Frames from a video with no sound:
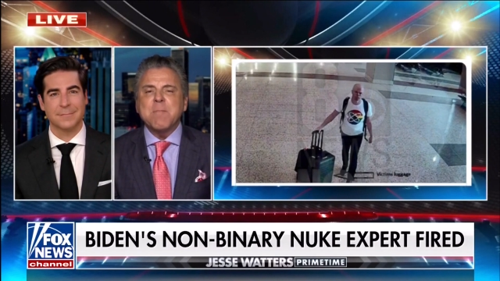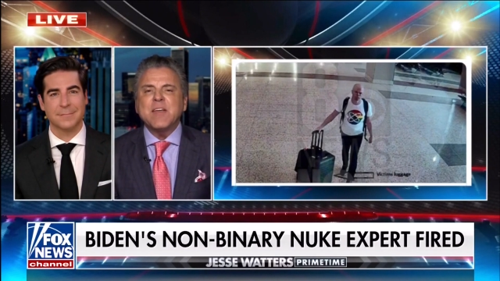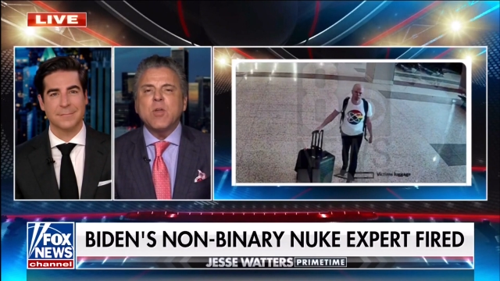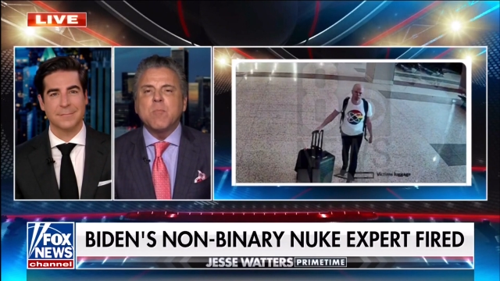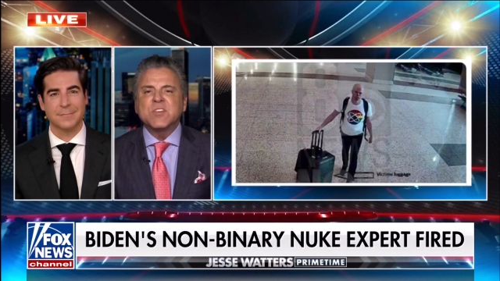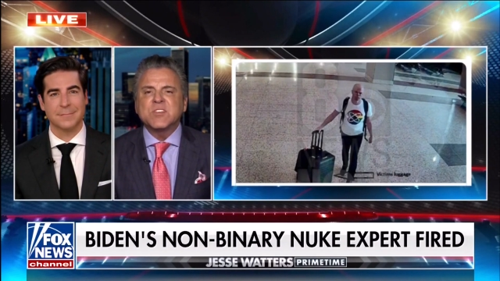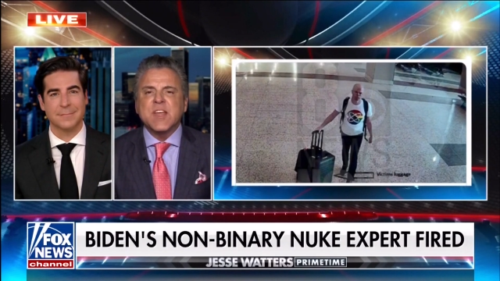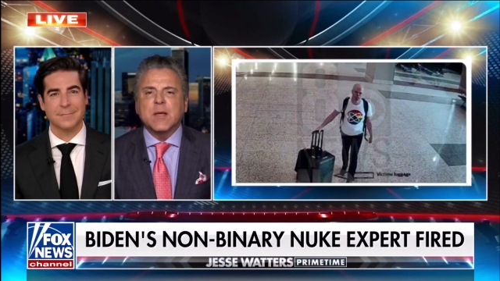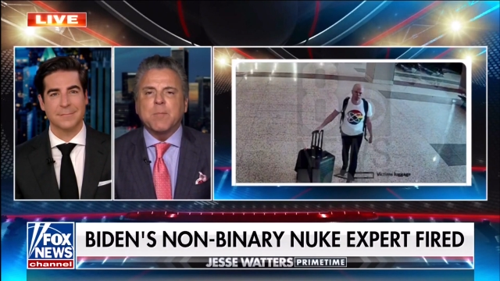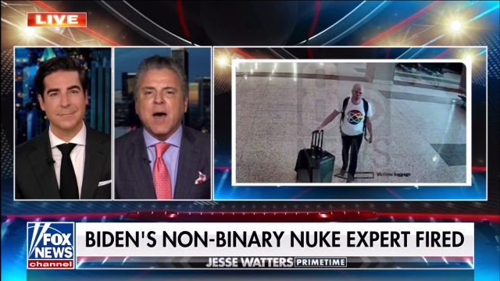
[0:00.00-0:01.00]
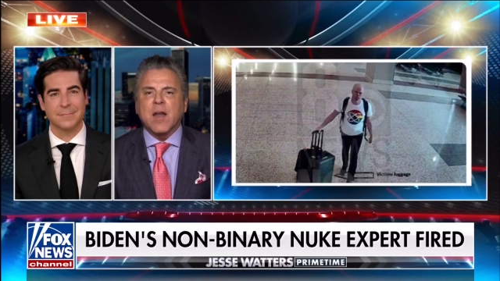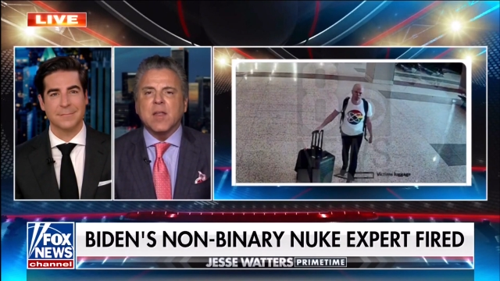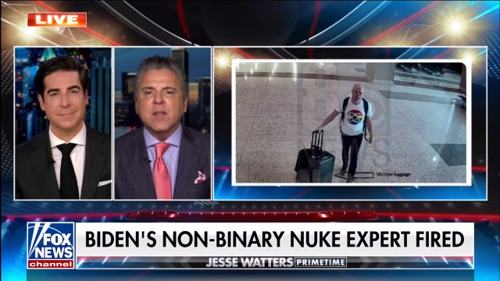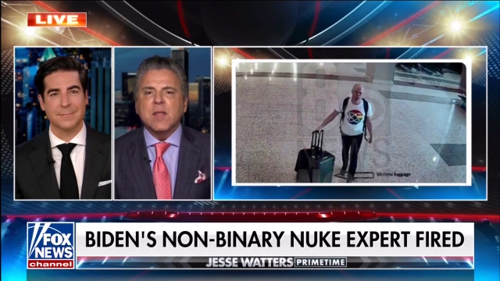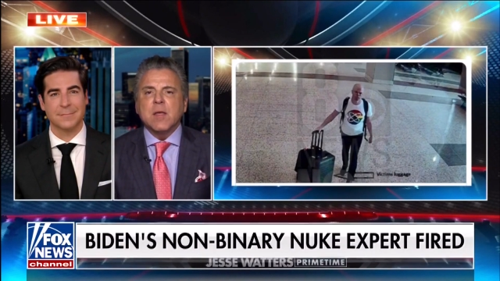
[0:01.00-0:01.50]
Speaker 1: and make no mistake
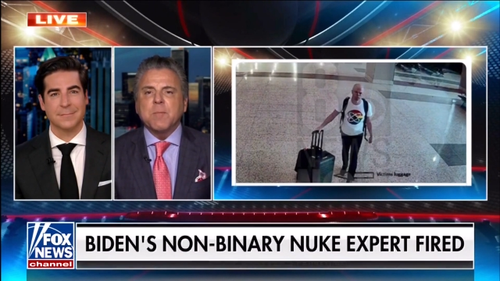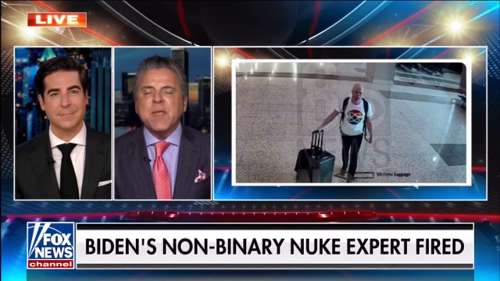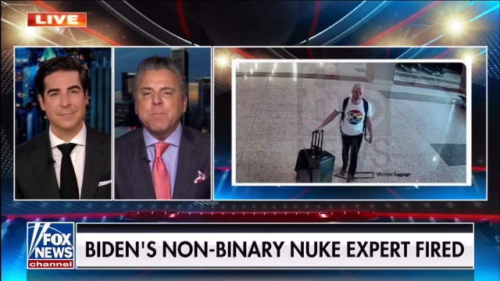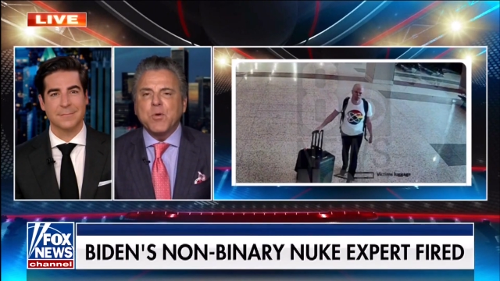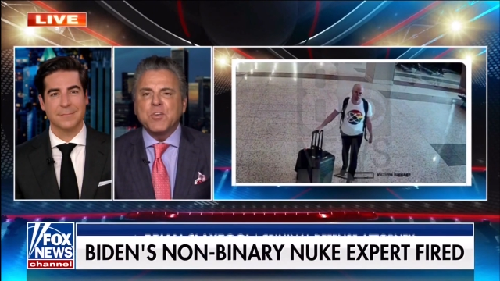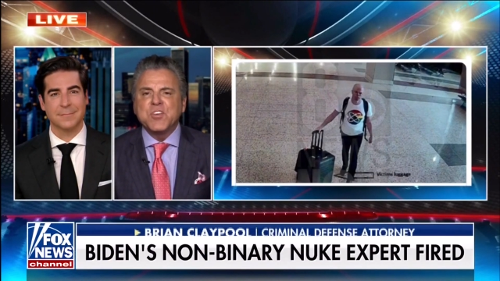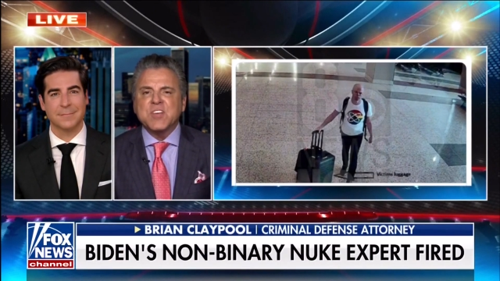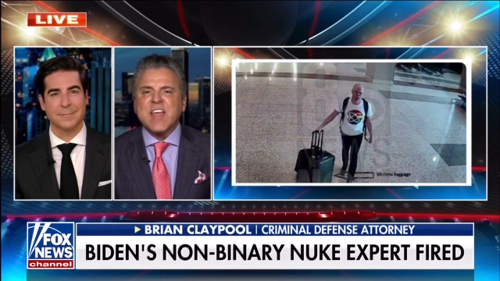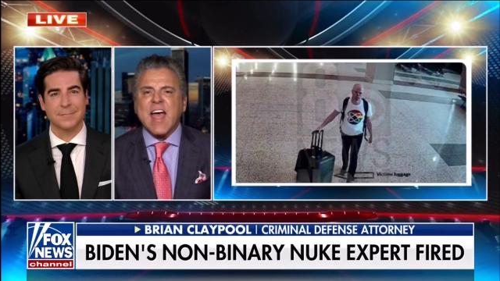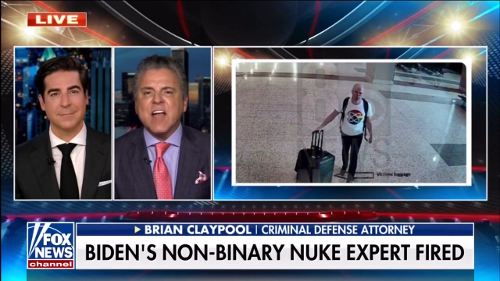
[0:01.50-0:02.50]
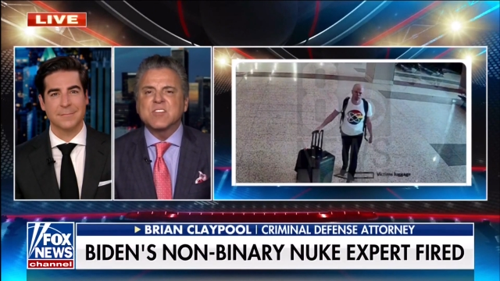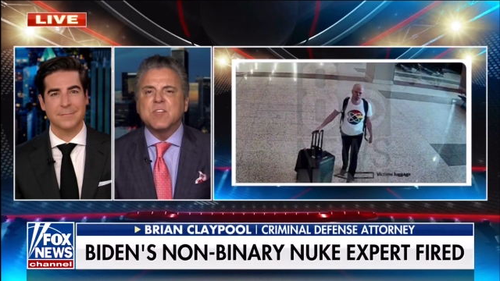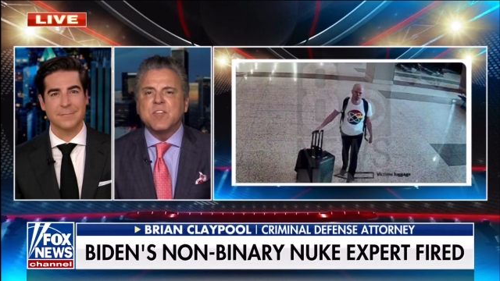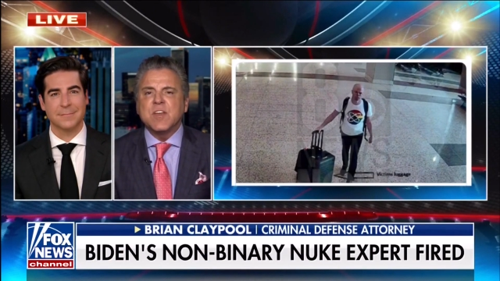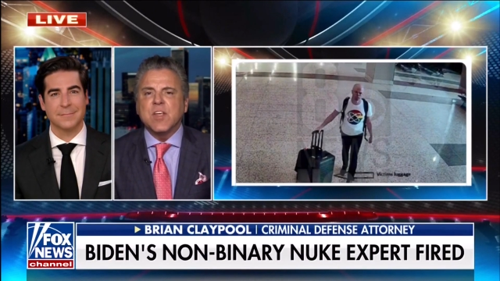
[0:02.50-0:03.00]
about it, Pete Buttigieg has
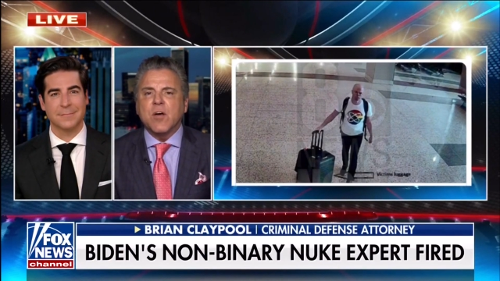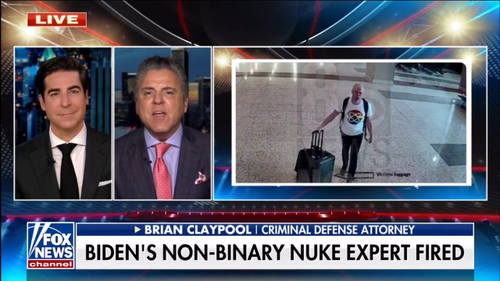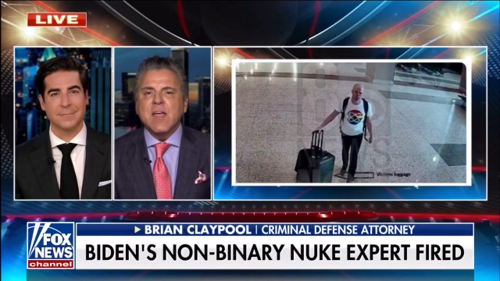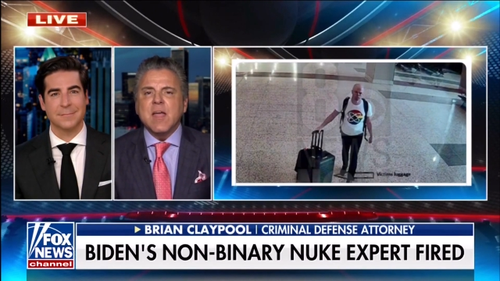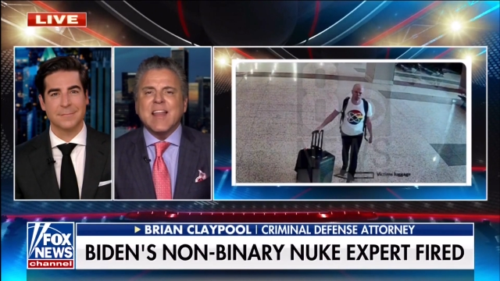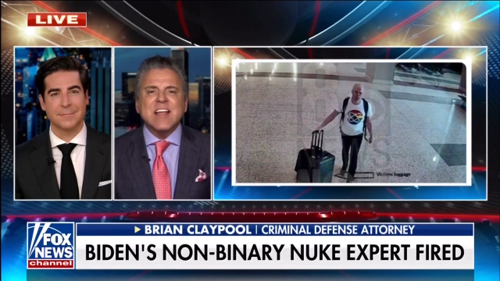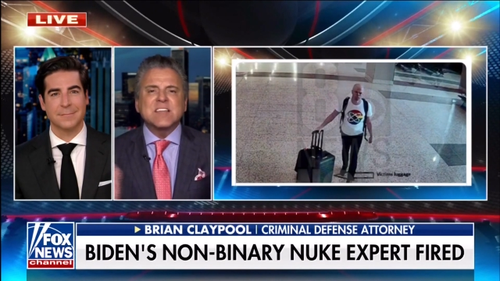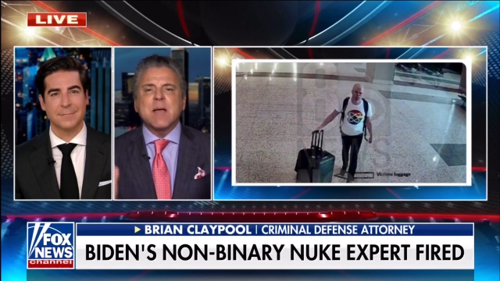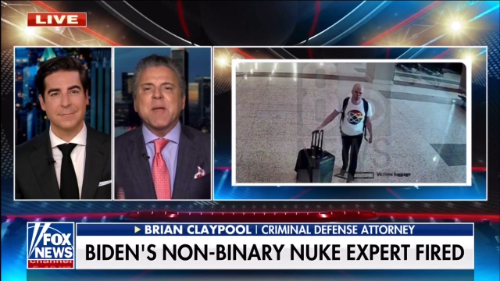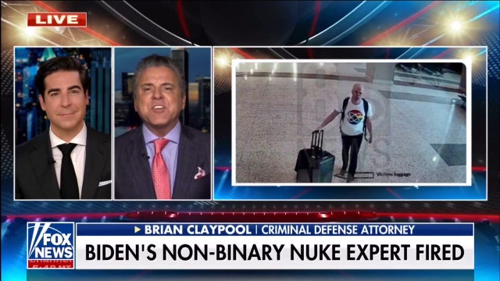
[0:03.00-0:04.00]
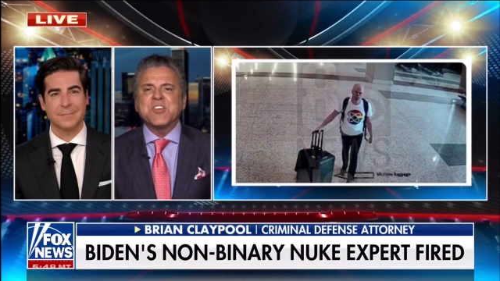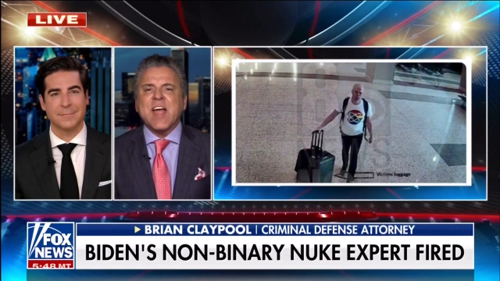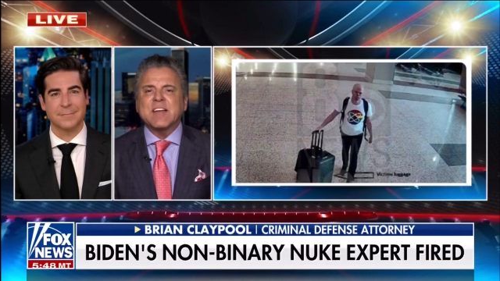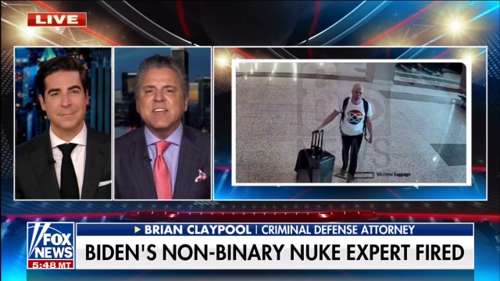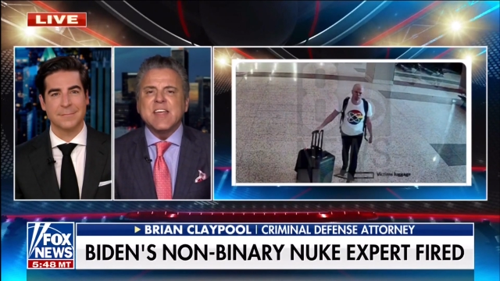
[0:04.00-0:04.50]
the video. Last time I
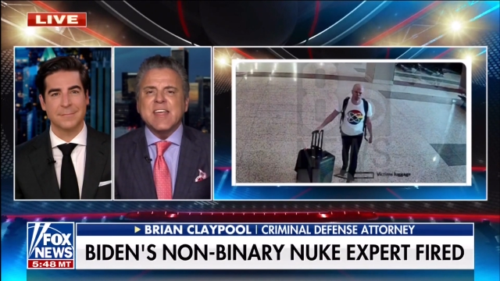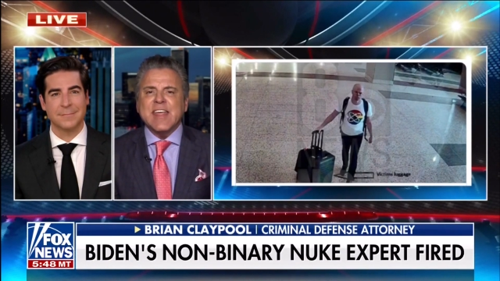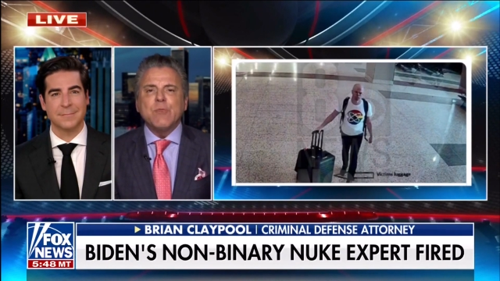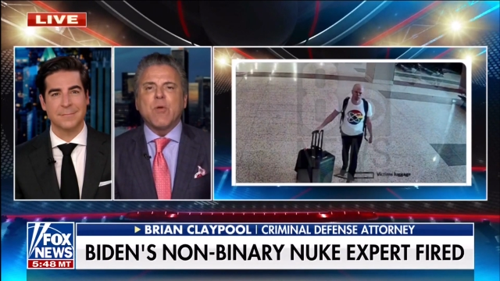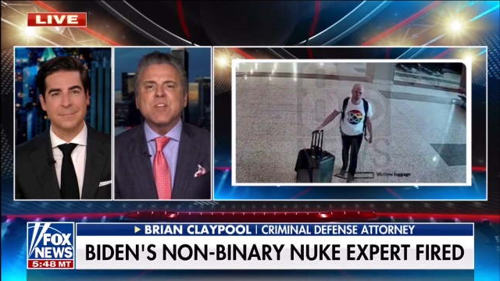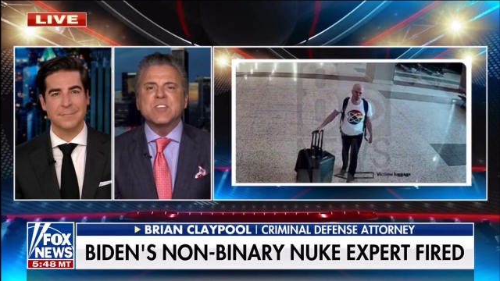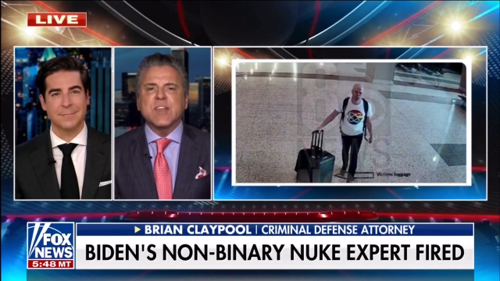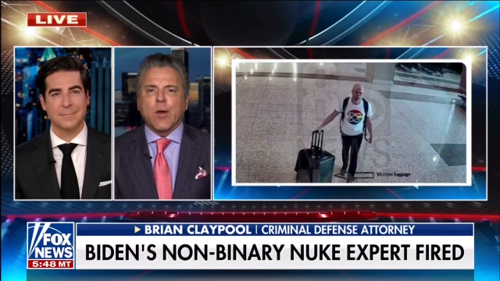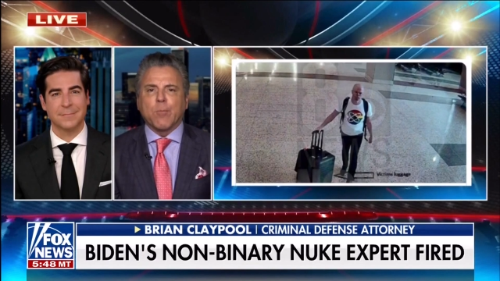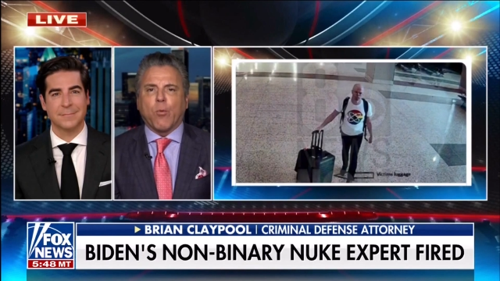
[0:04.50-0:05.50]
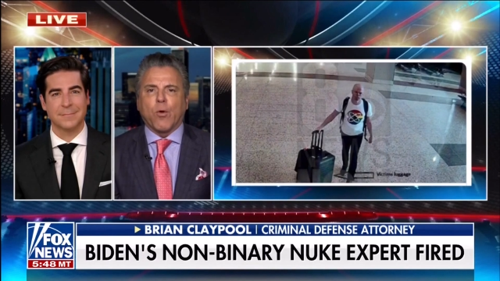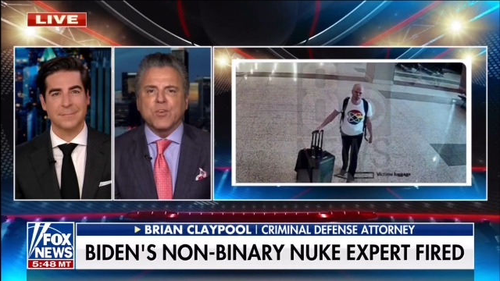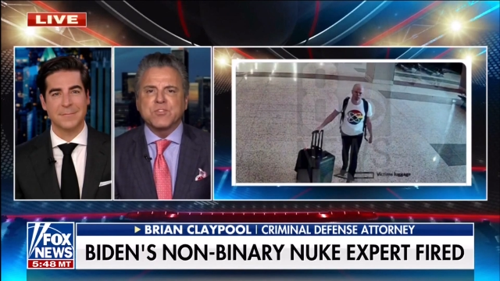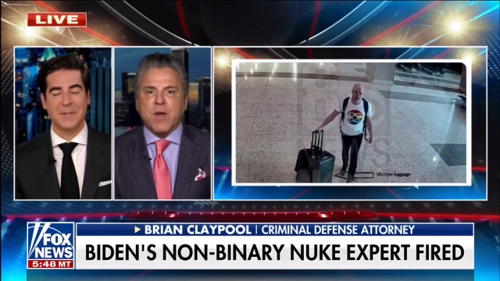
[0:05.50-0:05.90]
checked, he runs the airports,